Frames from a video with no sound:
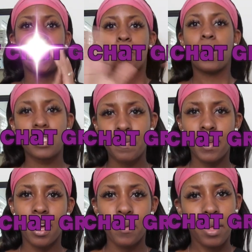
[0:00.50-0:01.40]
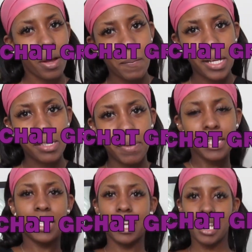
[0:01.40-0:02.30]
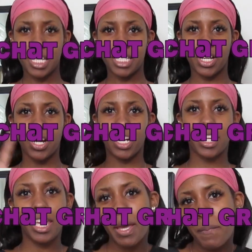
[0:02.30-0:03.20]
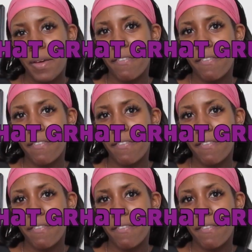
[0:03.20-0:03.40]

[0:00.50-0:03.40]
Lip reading: What's up, y'all? Welcome back to my channel. It's your girl Kim, your